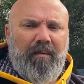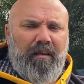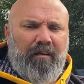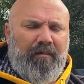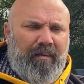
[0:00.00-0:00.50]

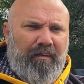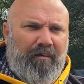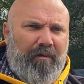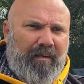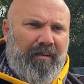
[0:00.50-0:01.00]
it centered
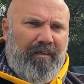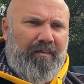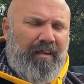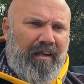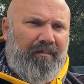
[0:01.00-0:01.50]
around the
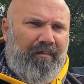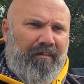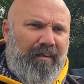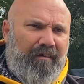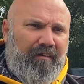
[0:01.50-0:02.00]
education
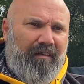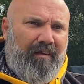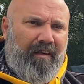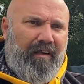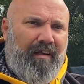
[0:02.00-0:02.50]
centre
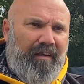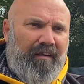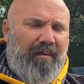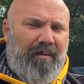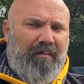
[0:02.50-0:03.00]

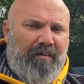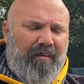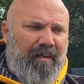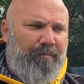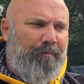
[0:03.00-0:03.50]
and to
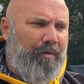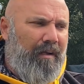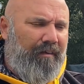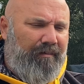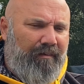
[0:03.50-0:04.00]
keep in
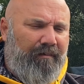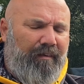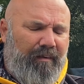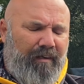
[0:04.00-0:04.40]
place. And